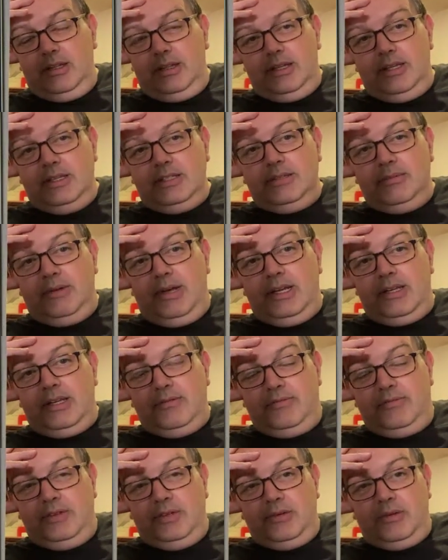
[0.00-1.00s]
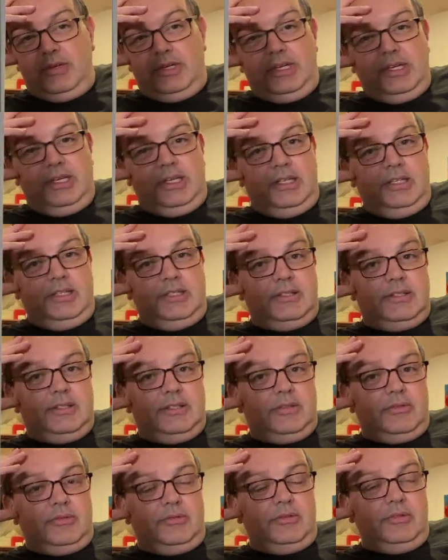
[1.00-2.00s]
the easy way to view it is
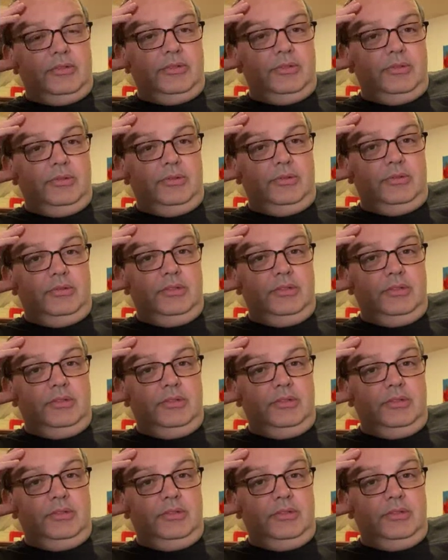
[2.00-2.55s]
through